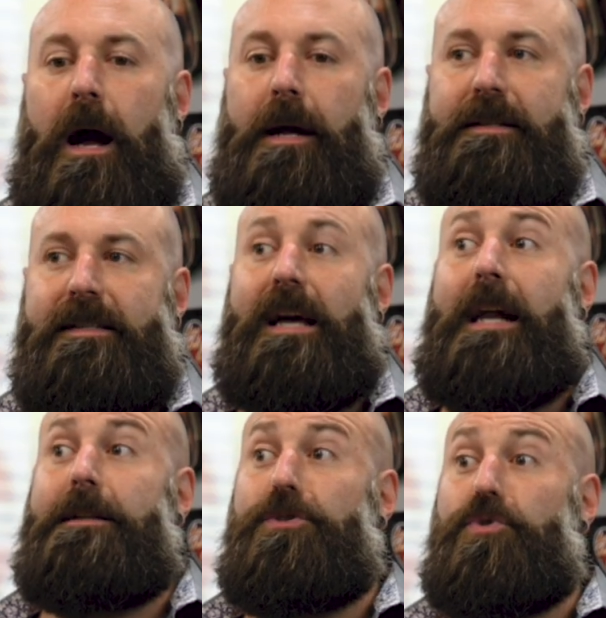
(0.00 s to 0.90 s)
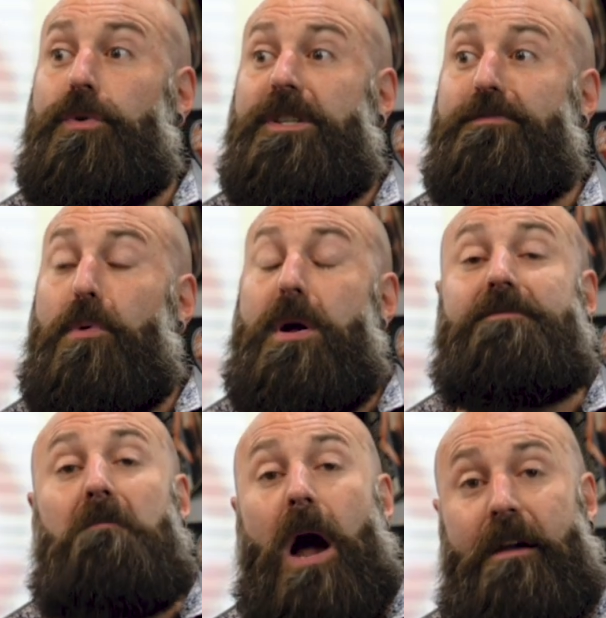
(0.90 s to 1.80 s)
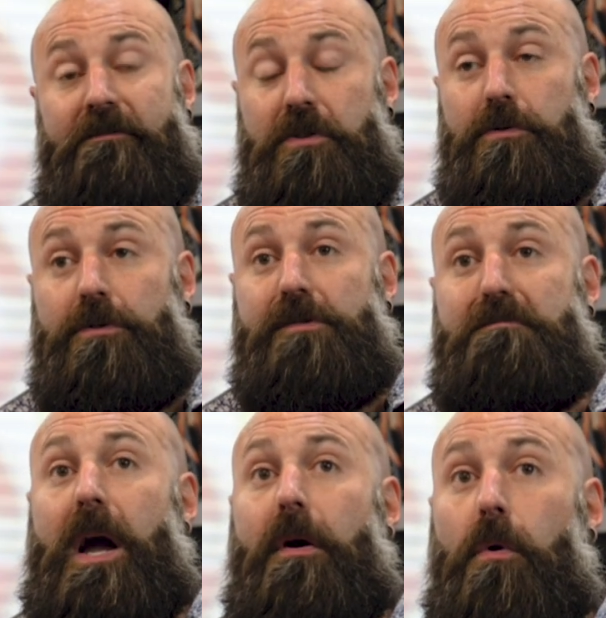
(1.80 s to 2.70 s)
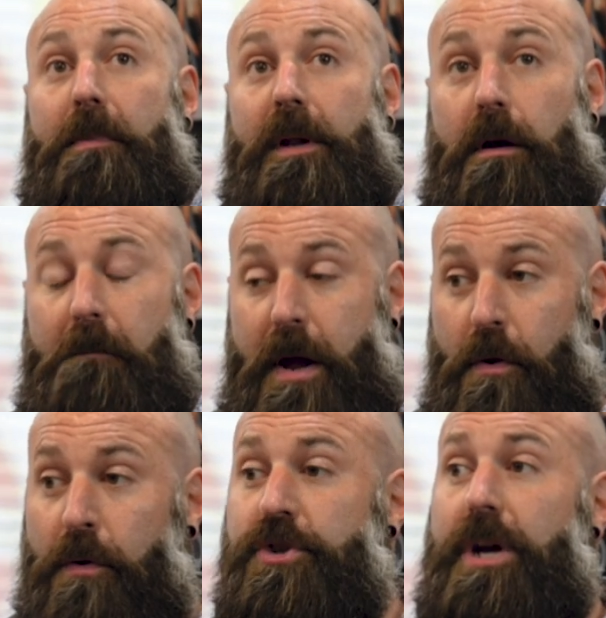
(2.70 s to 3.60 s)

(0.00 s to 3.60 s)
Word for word: I decided to express my views by opening up my own